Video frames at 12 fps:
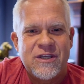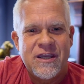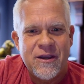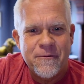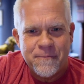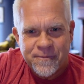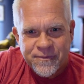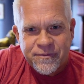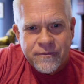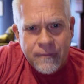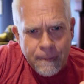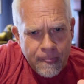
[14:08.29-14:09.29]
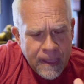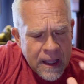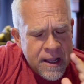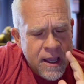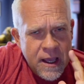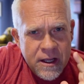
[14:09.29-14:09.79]
to you.
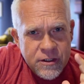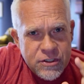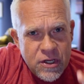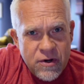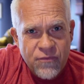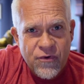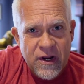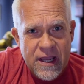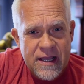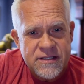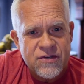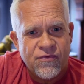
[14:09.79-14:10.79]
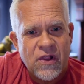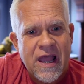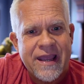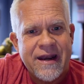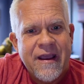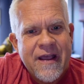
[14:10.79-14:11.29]
Two different kinds of
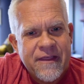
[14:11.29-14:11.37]
light.